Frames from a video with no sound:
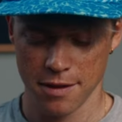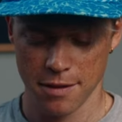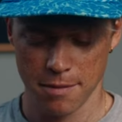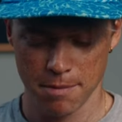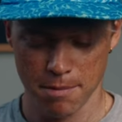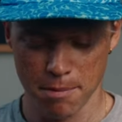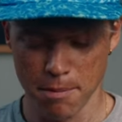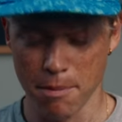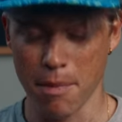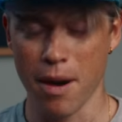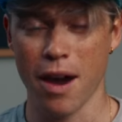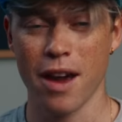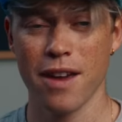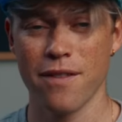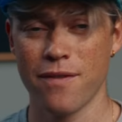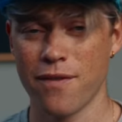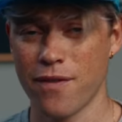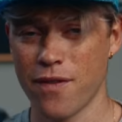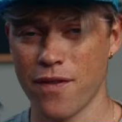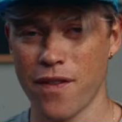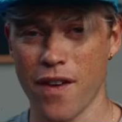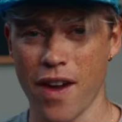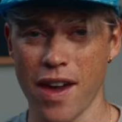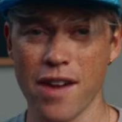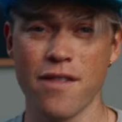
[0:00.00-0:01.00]
my
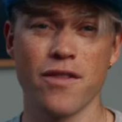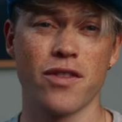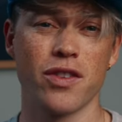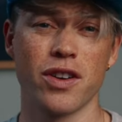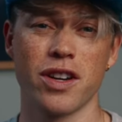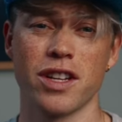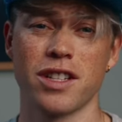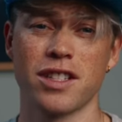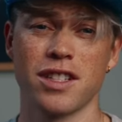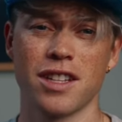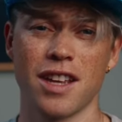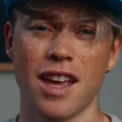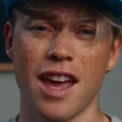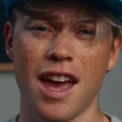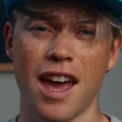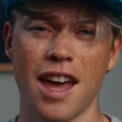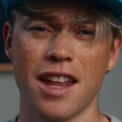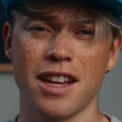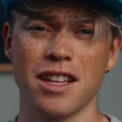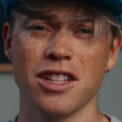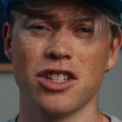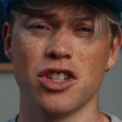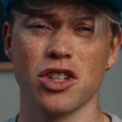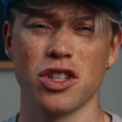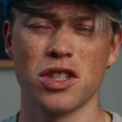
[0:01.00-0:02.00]
favorite,
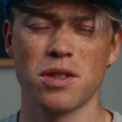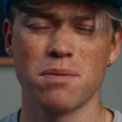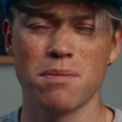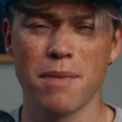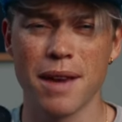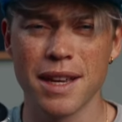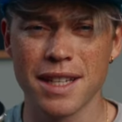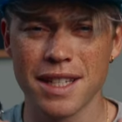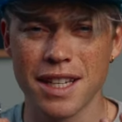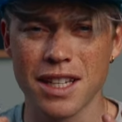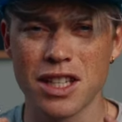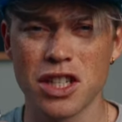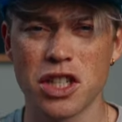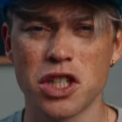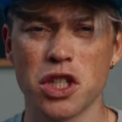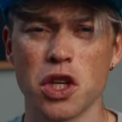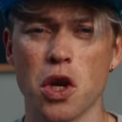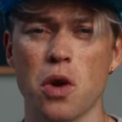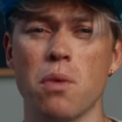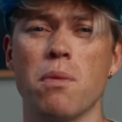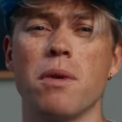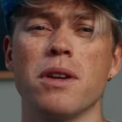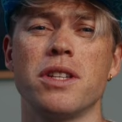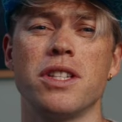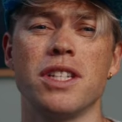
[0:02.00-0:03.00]
and it just makes it
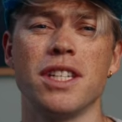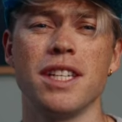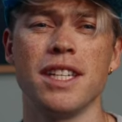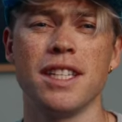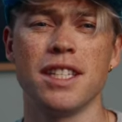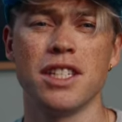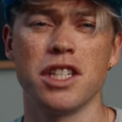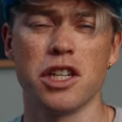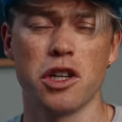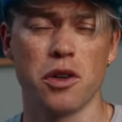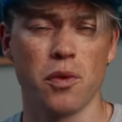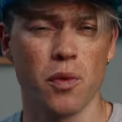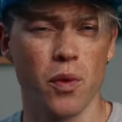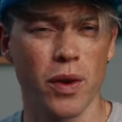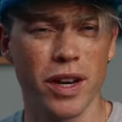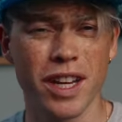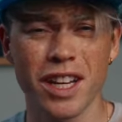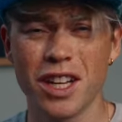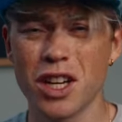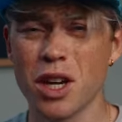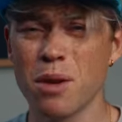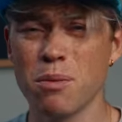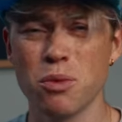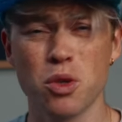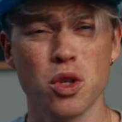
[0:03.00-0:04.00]
so much easier. When
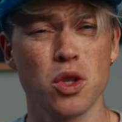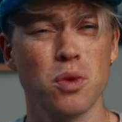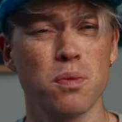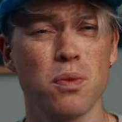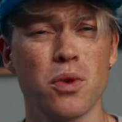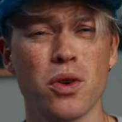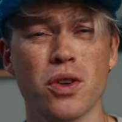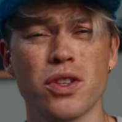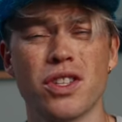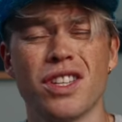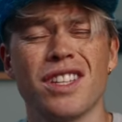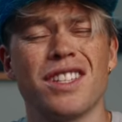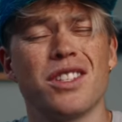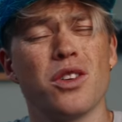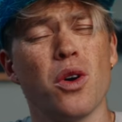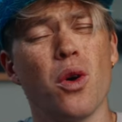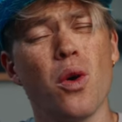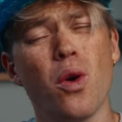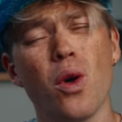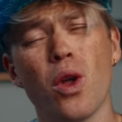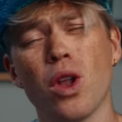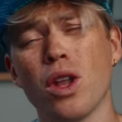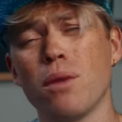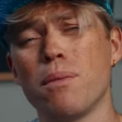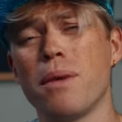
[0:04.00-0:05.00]
it comes to sports, it's
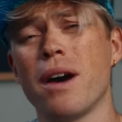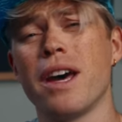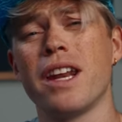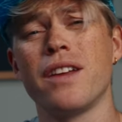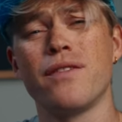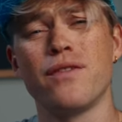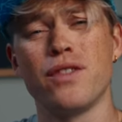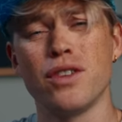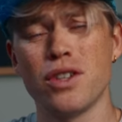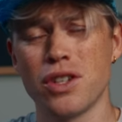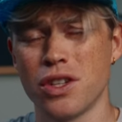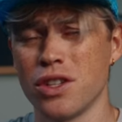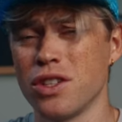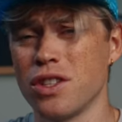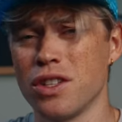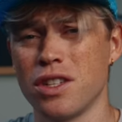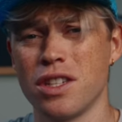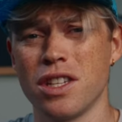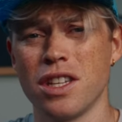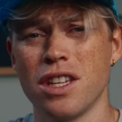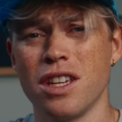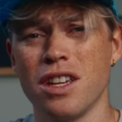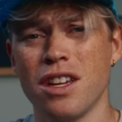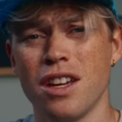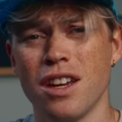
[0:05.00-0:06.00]
all about
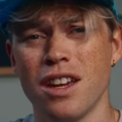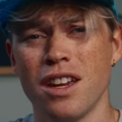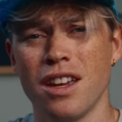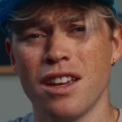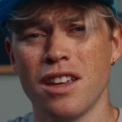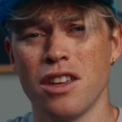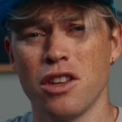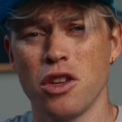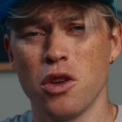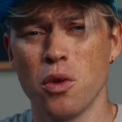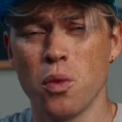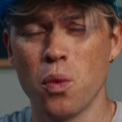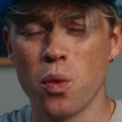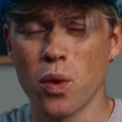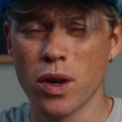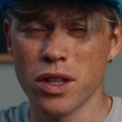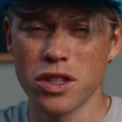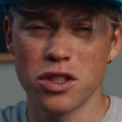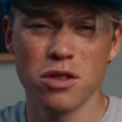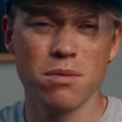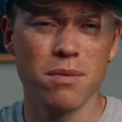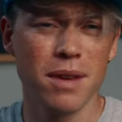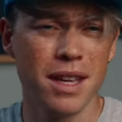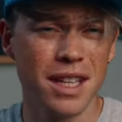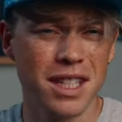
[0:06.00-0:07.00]
efficiency. You
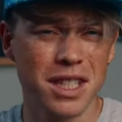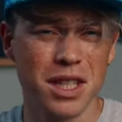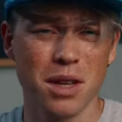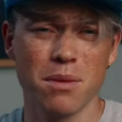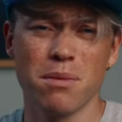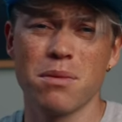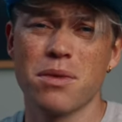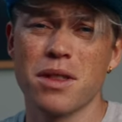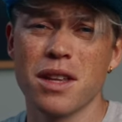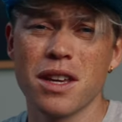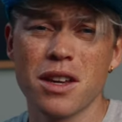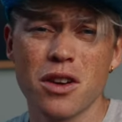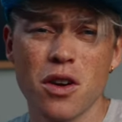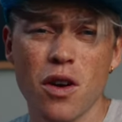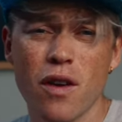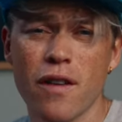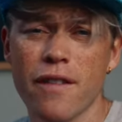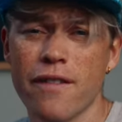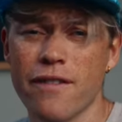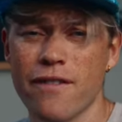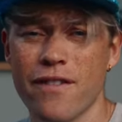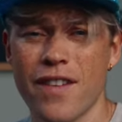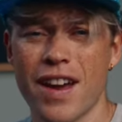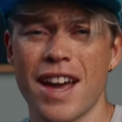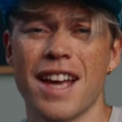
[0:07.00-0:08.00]
want to make something go
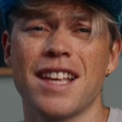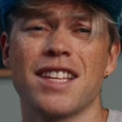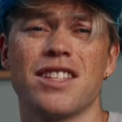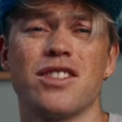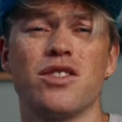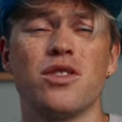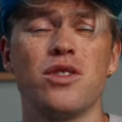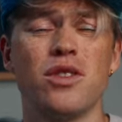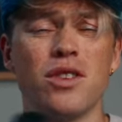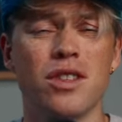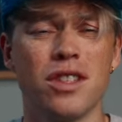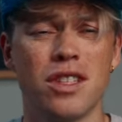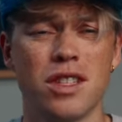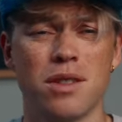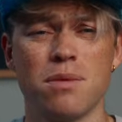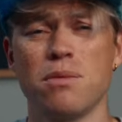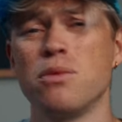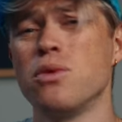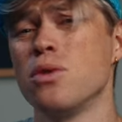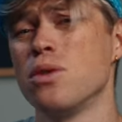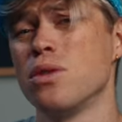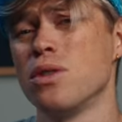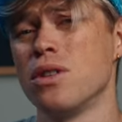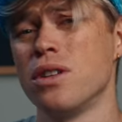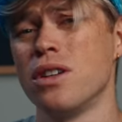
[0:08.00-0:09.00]
faster and
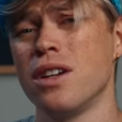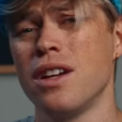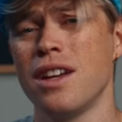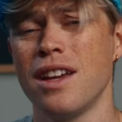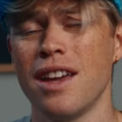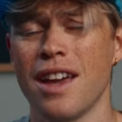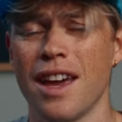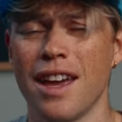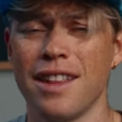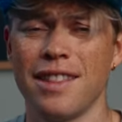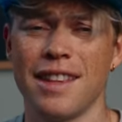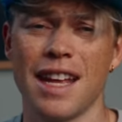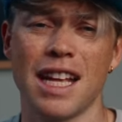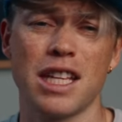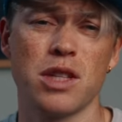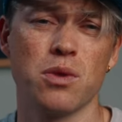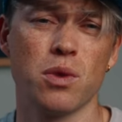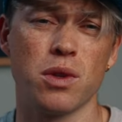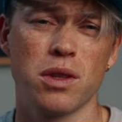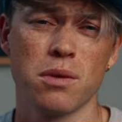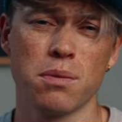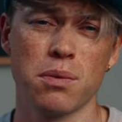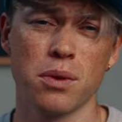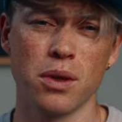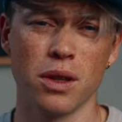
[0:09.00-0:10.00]
smoother, and that's
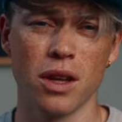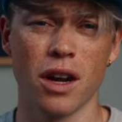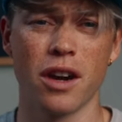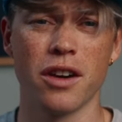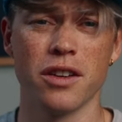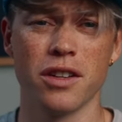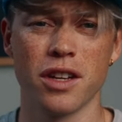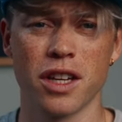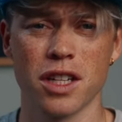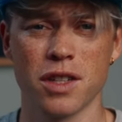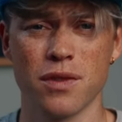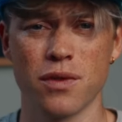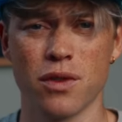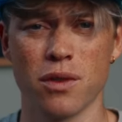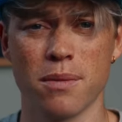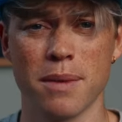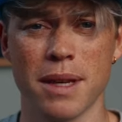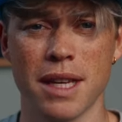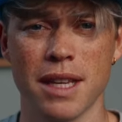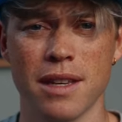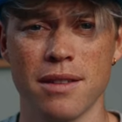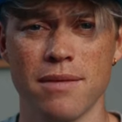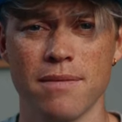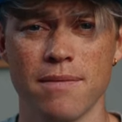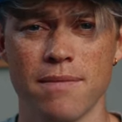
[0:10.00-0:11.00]
what the Polar does for me.
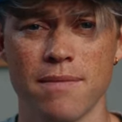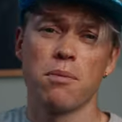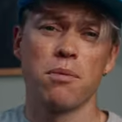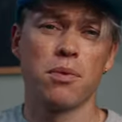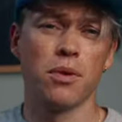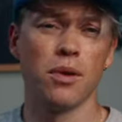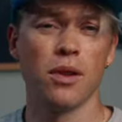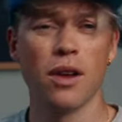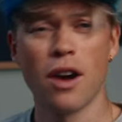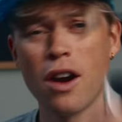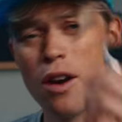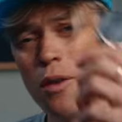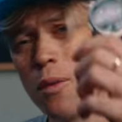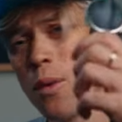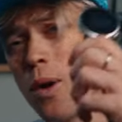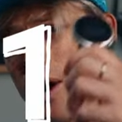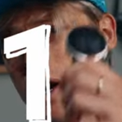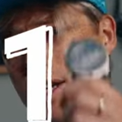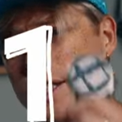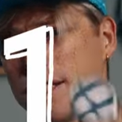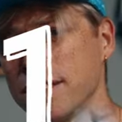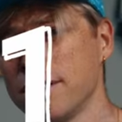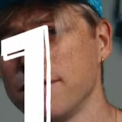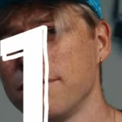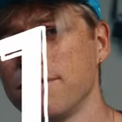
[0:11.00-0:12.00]
Polar
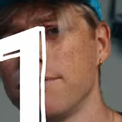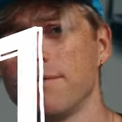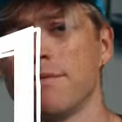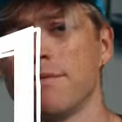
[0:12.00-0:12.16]
1,